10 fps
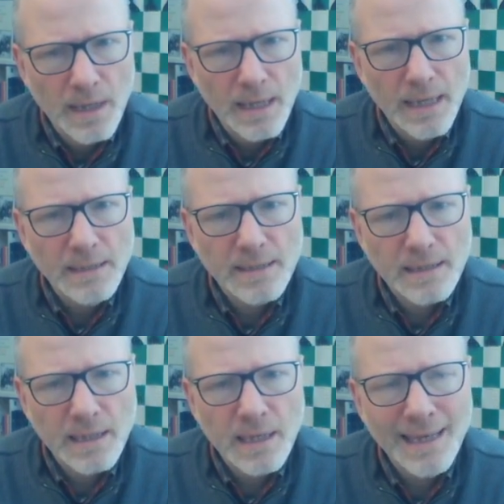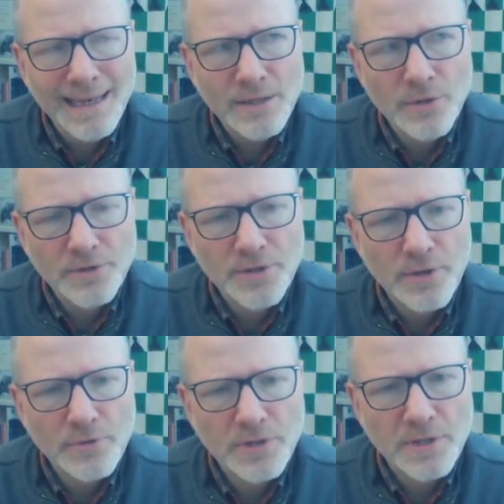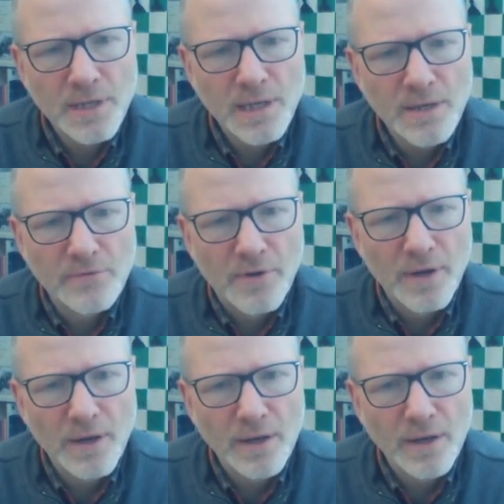His king is not so safe, huh?